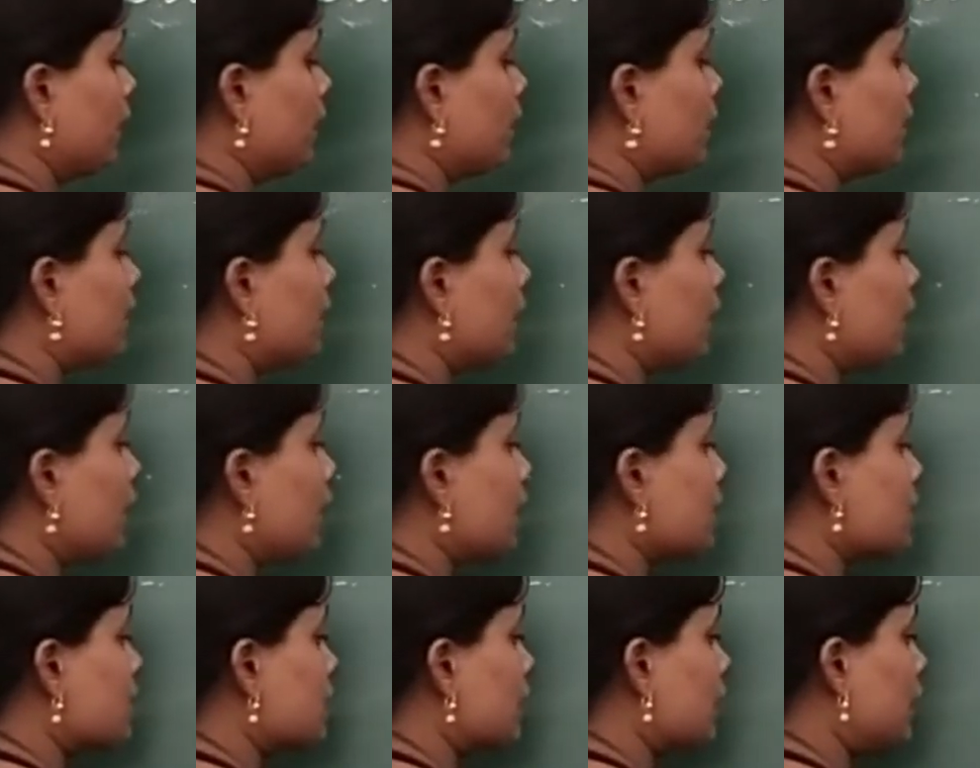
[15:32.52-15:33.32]

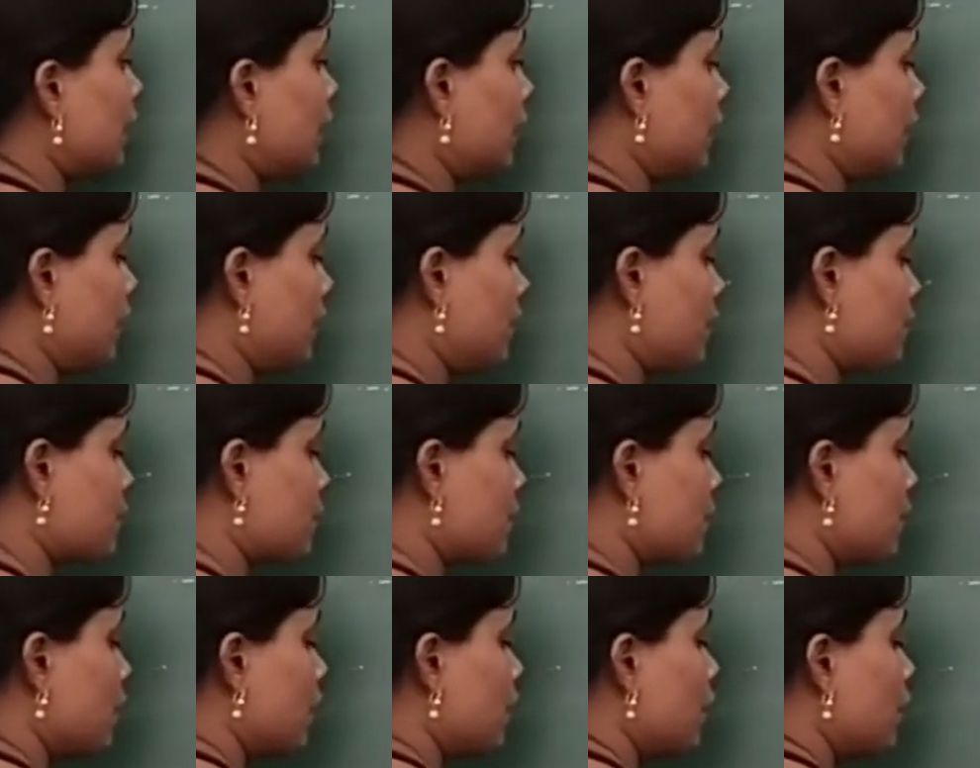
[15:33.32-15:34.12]
These leaves,
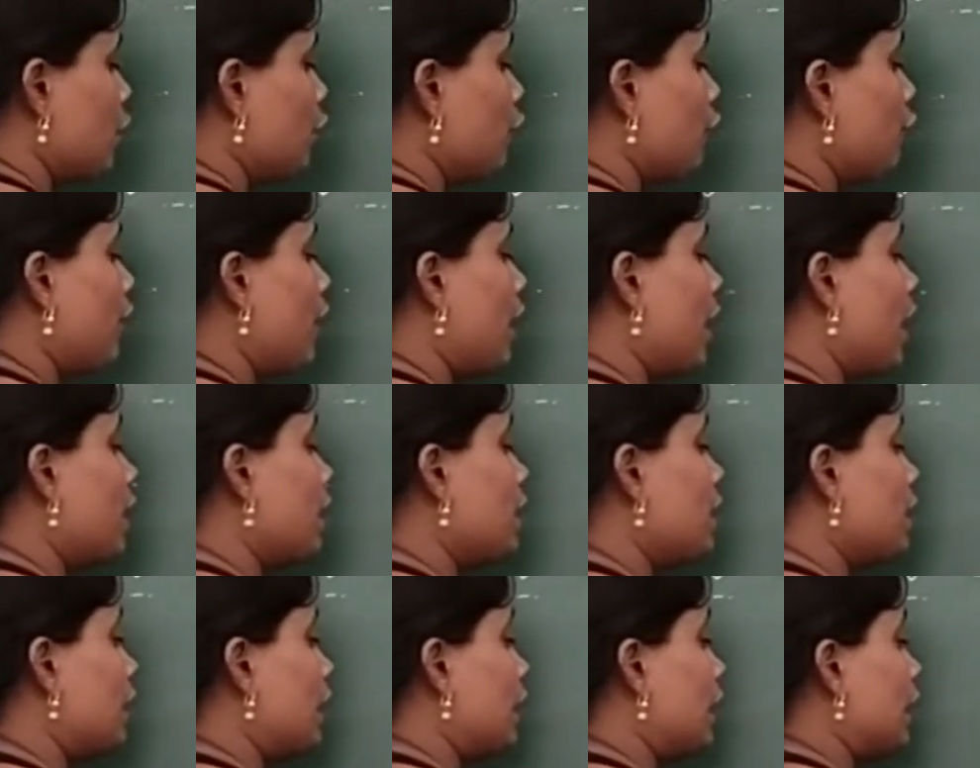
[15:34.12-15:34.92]
when
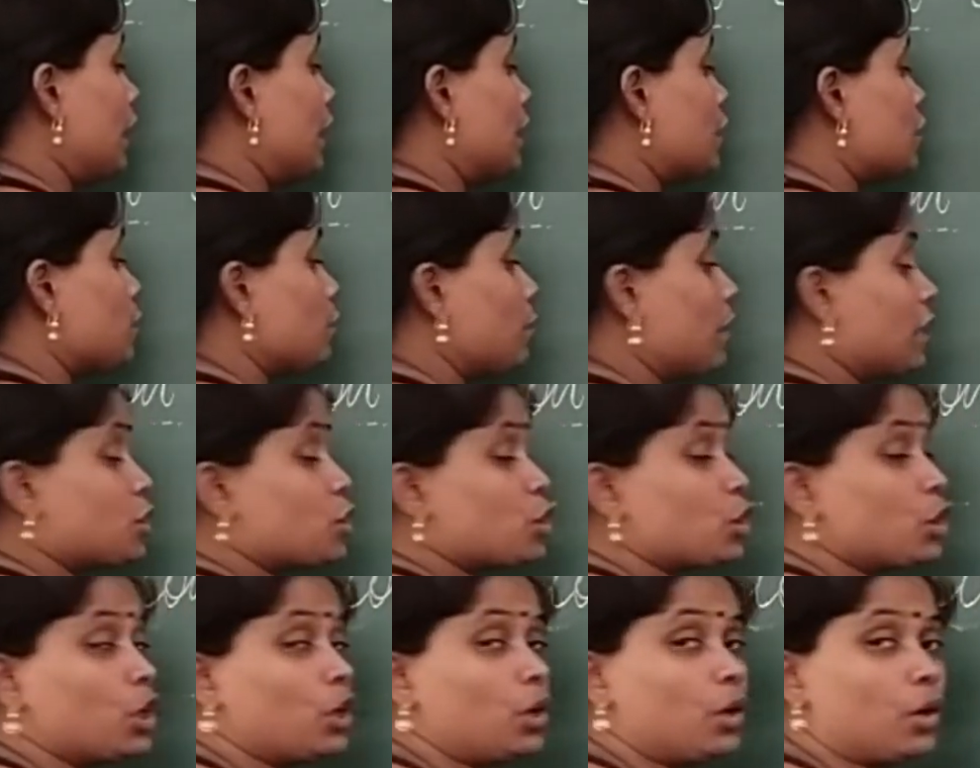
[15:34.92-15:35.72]
it
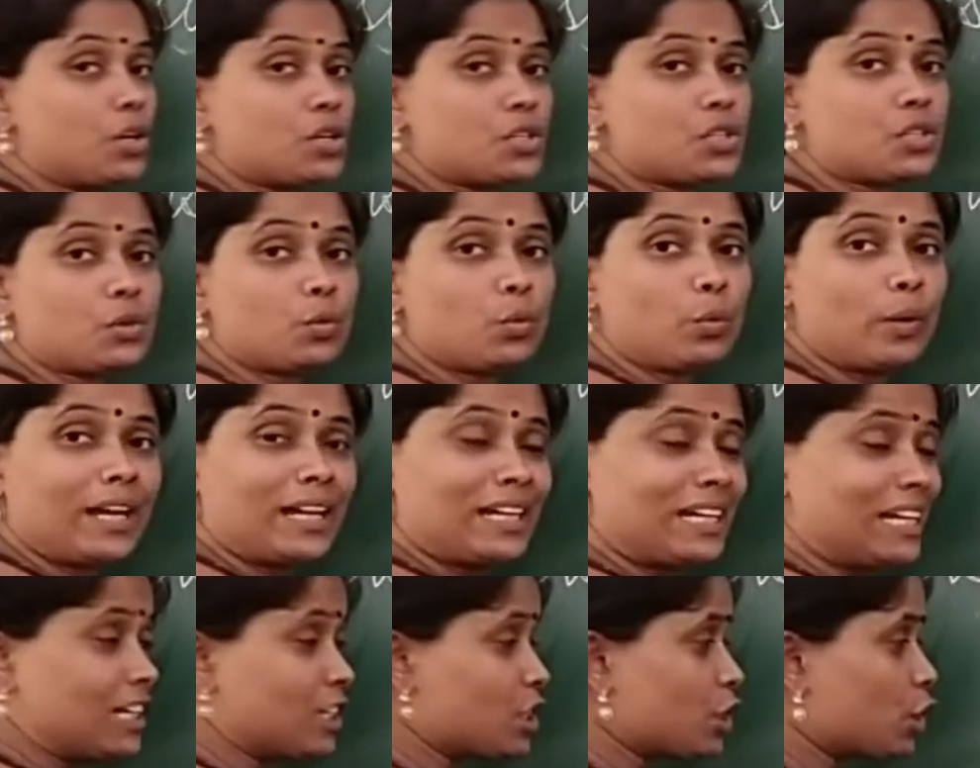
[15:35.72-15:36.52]
matures, when
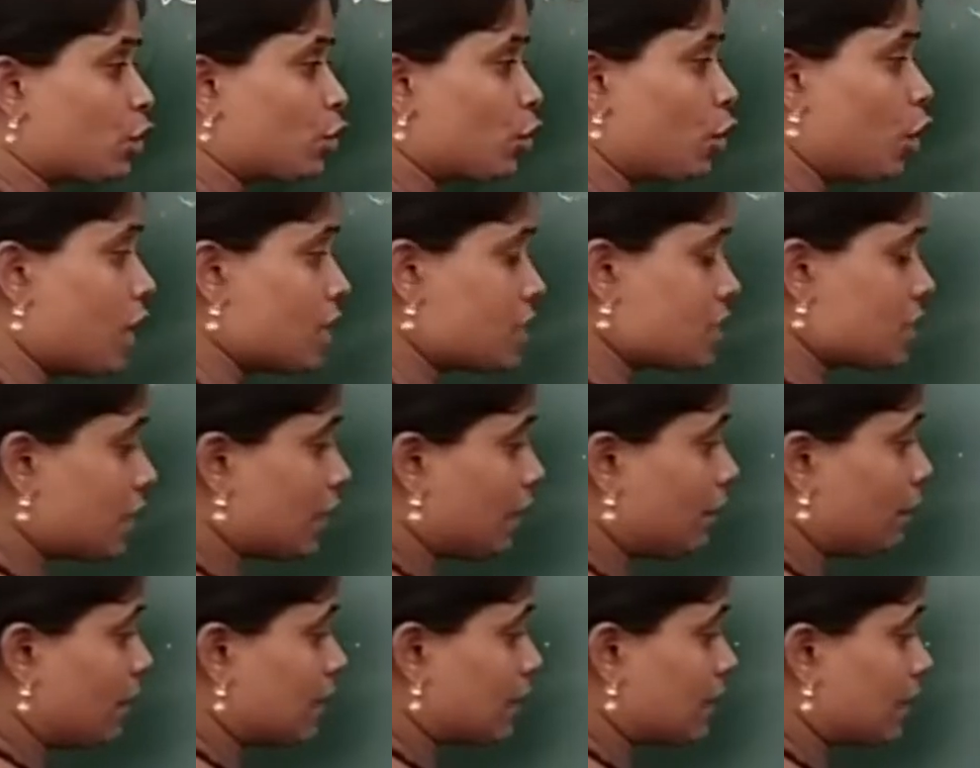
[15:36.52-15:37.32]
it grows,
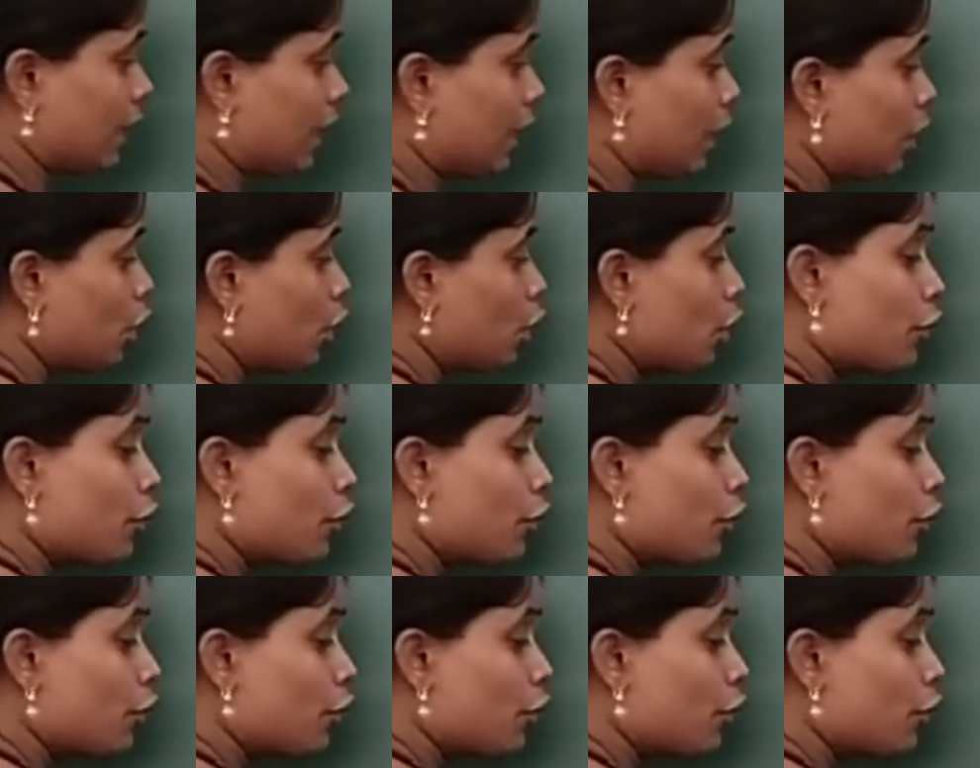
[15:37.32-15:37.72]
na beta,